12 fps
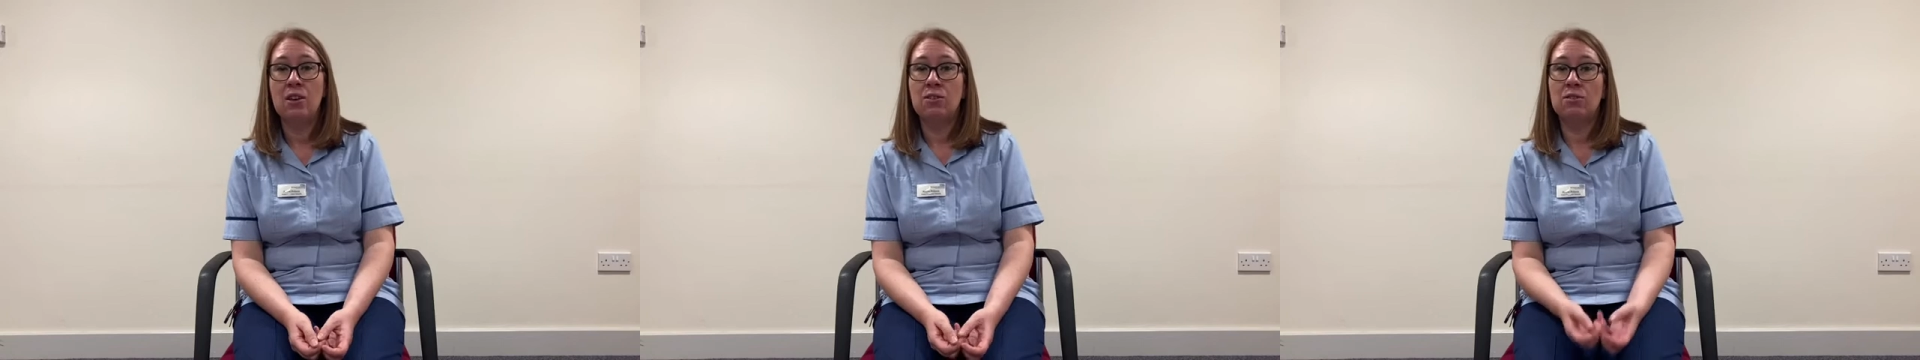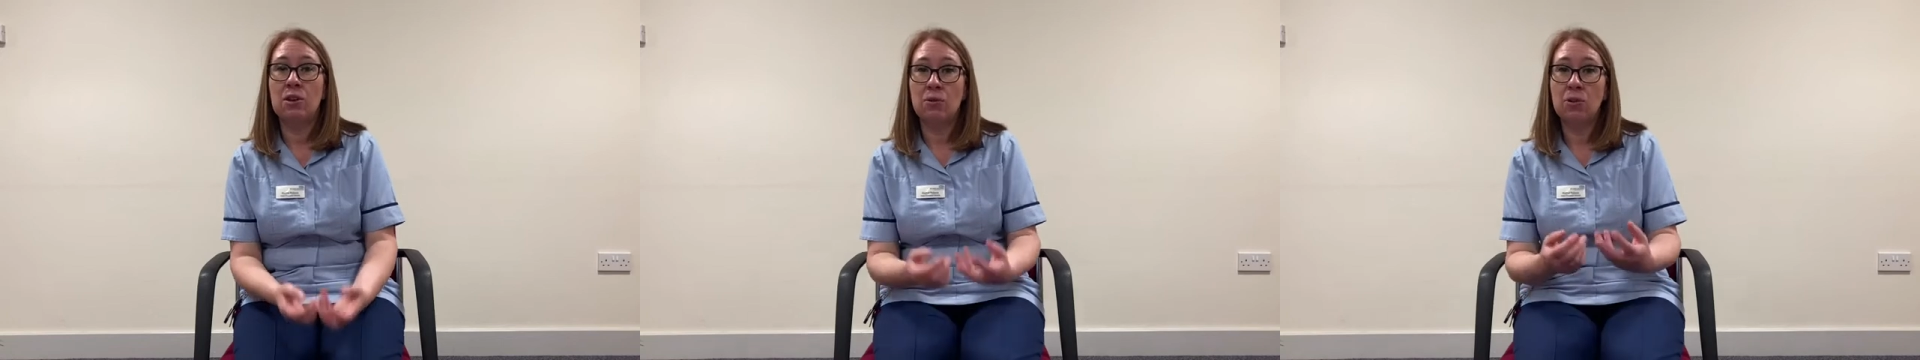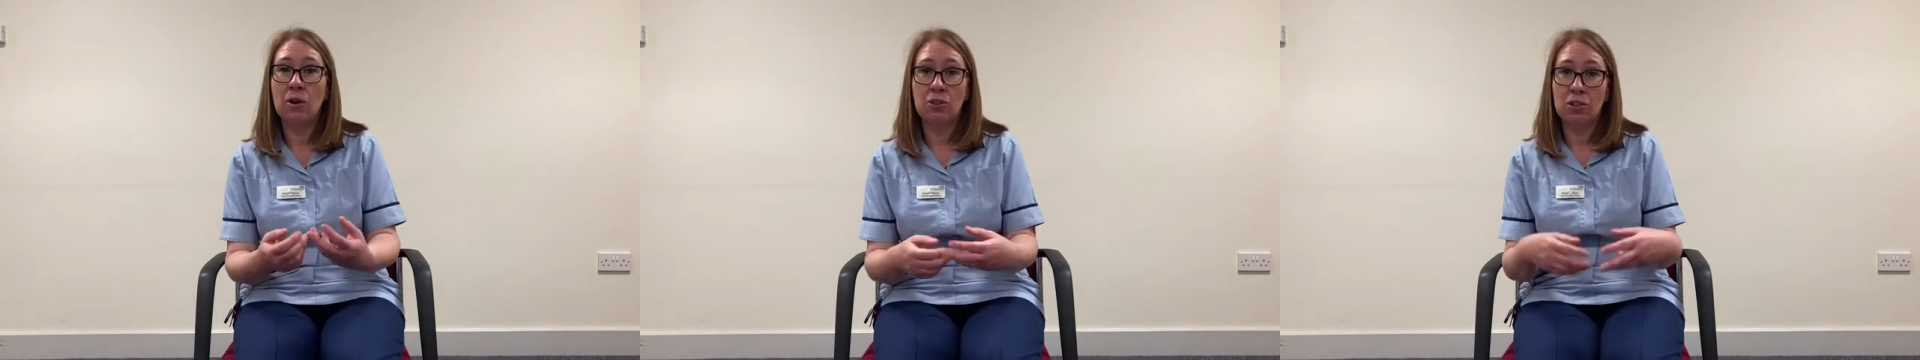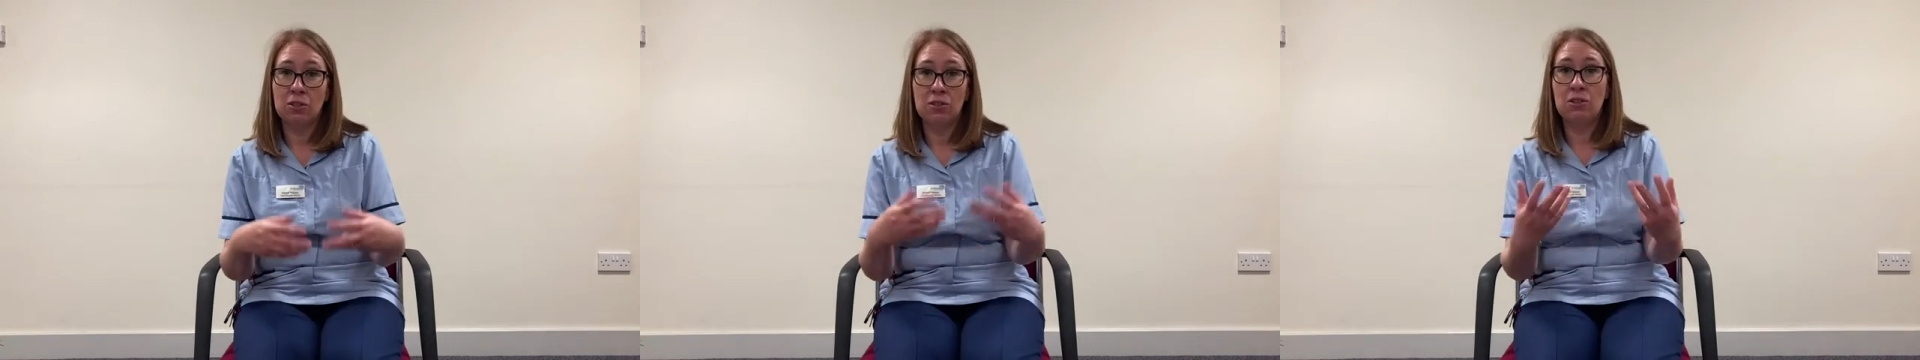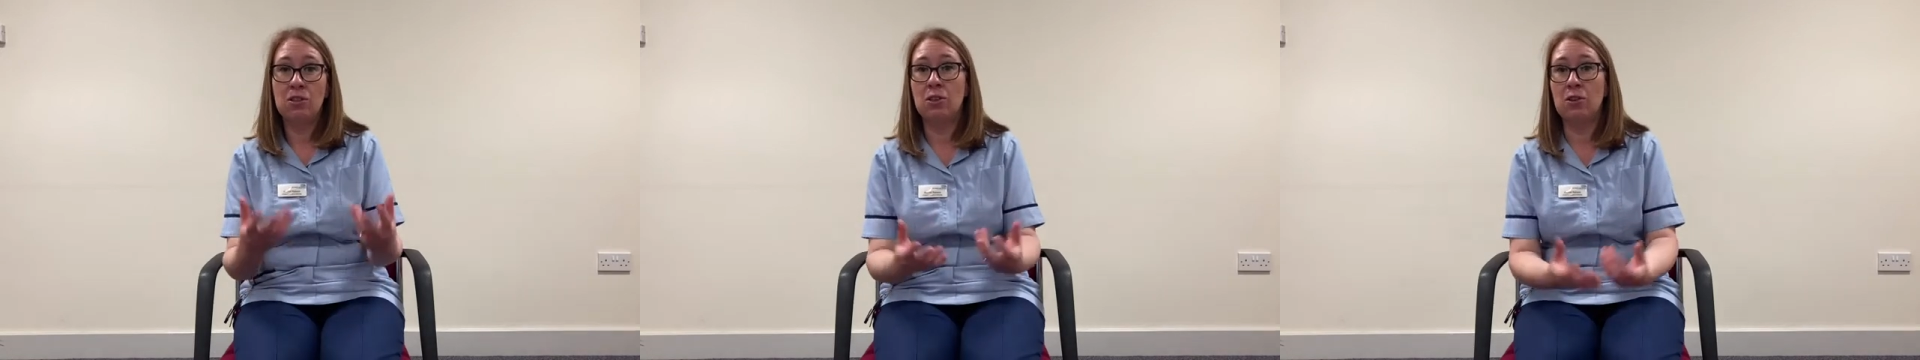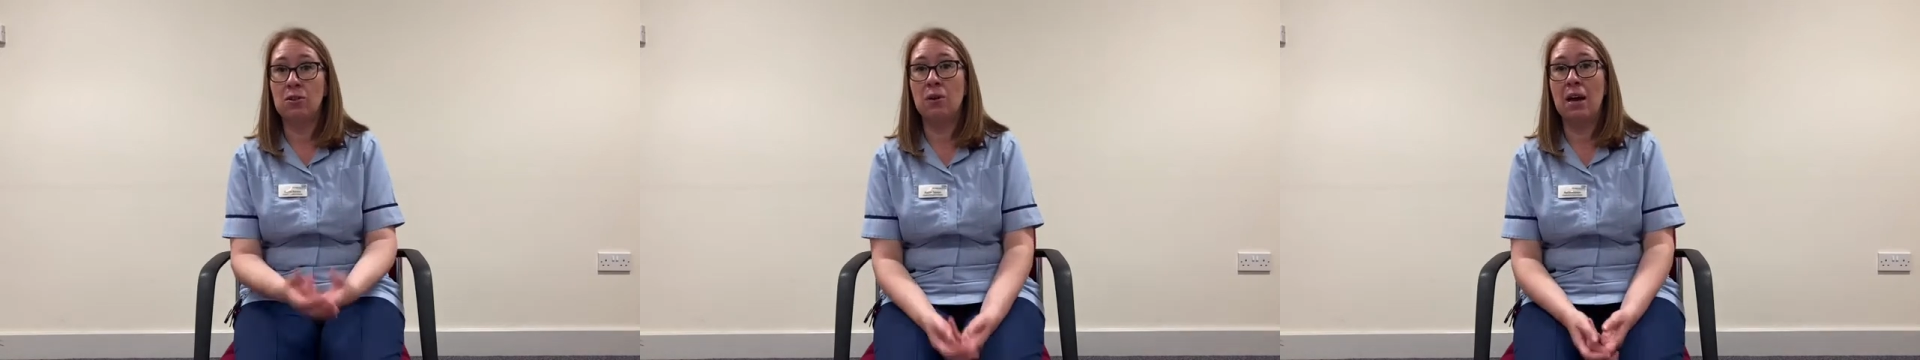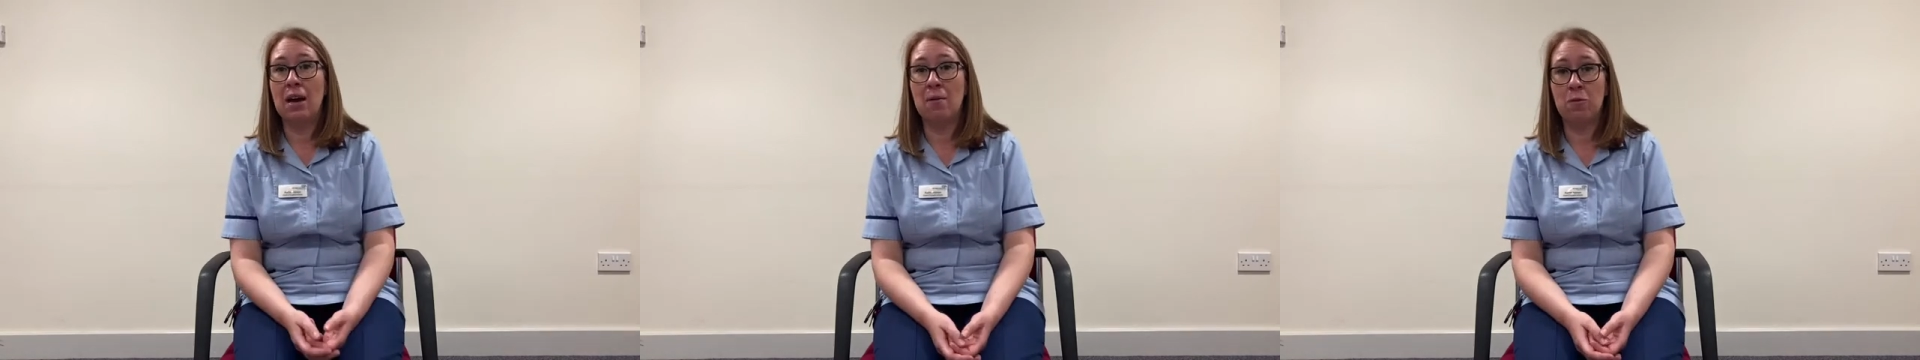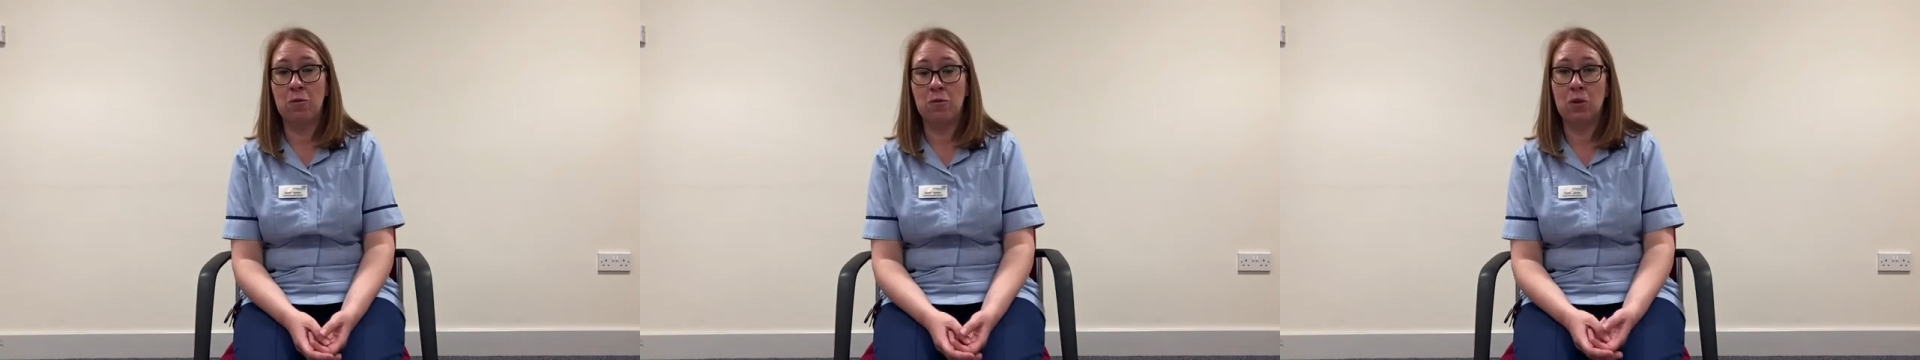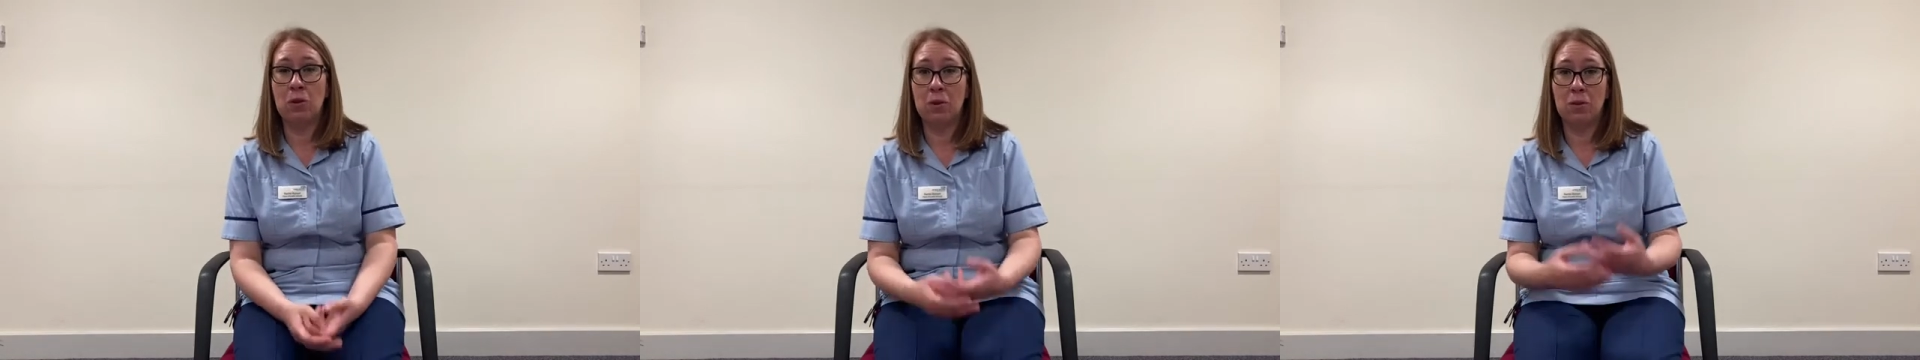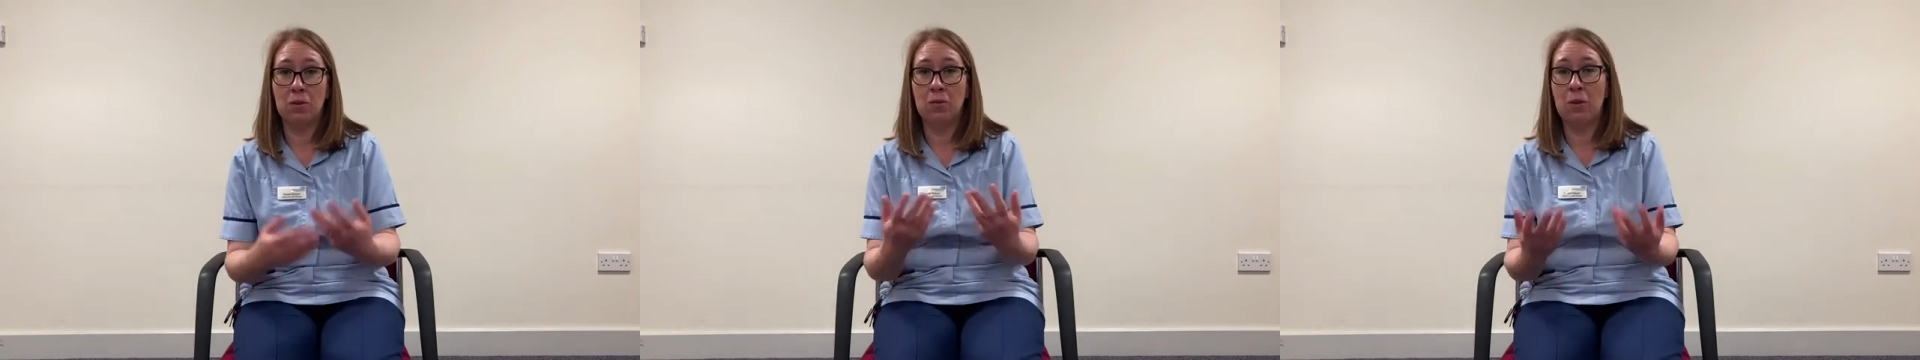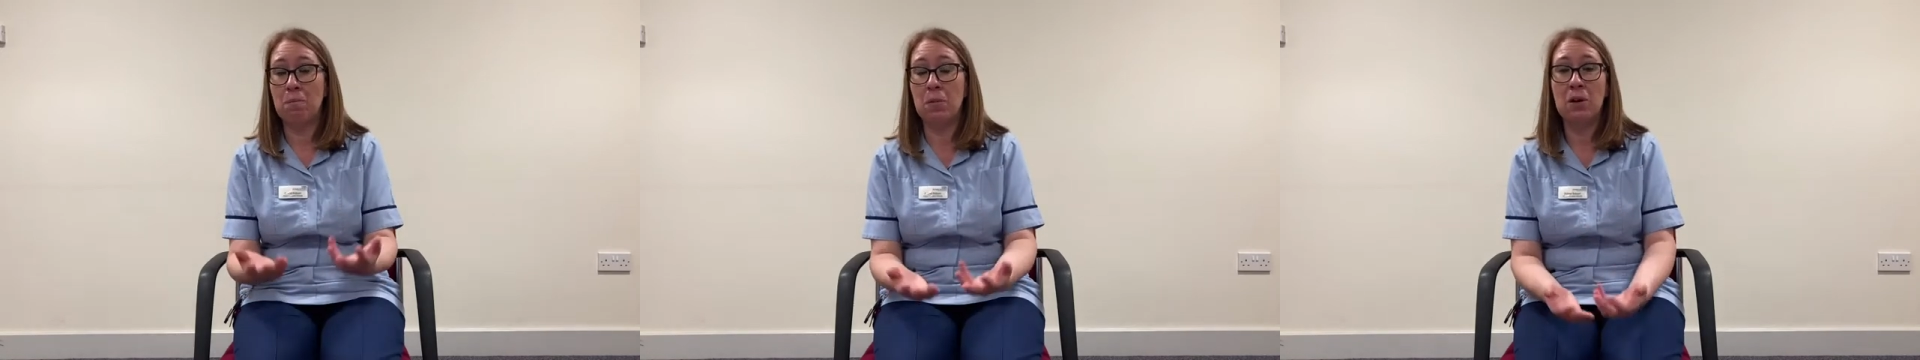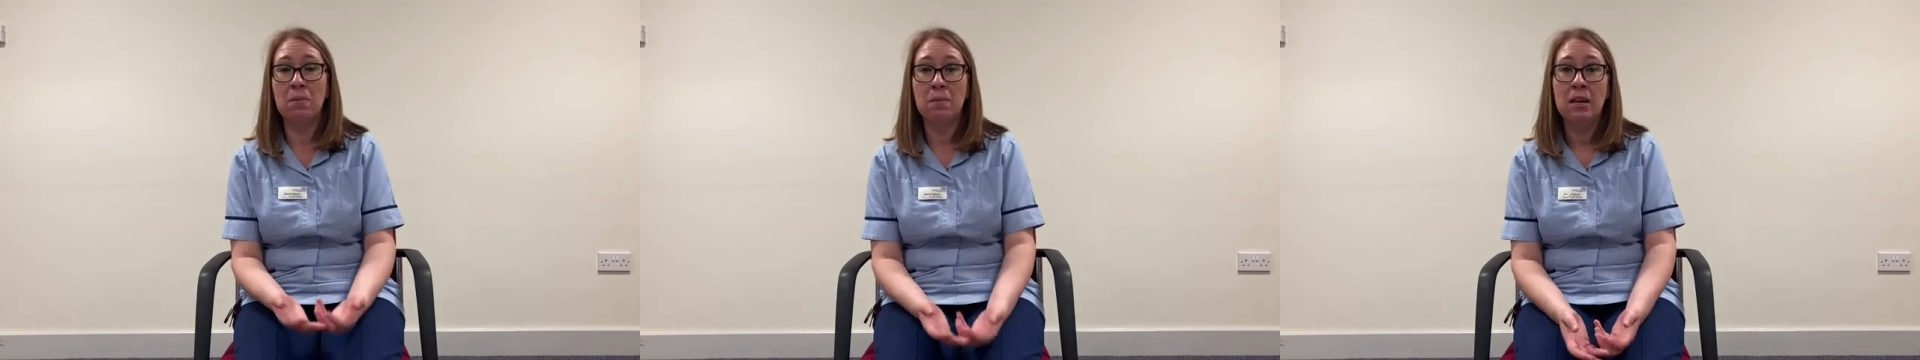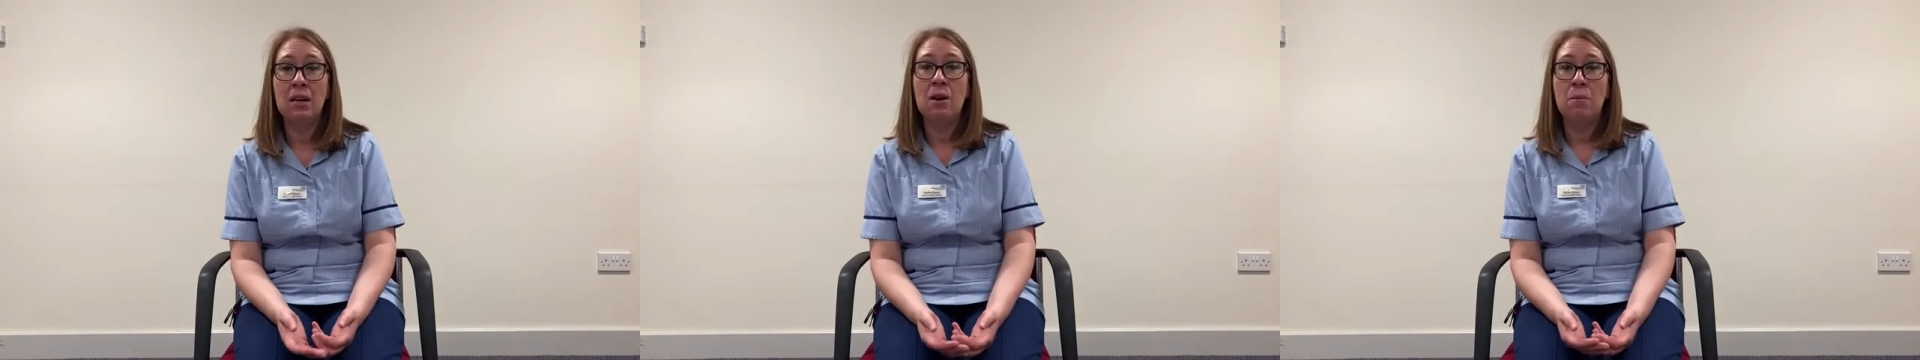So not just for mum,